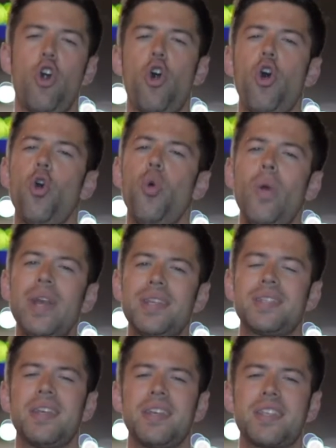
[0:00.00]

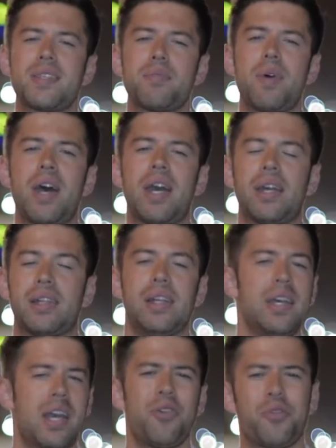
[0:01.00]
Always smile.
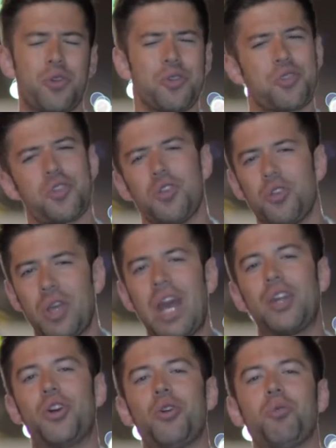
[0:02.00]
And of course,
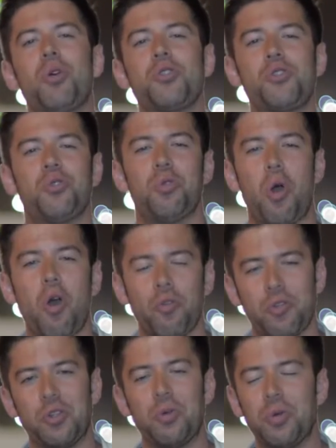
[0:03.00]
I don't want you to
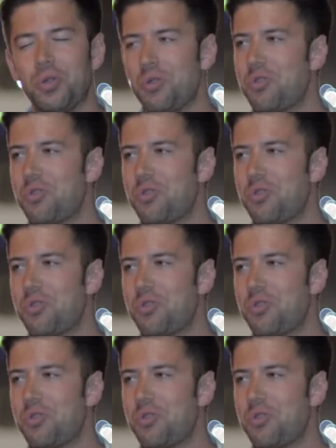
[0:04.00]
overdo it.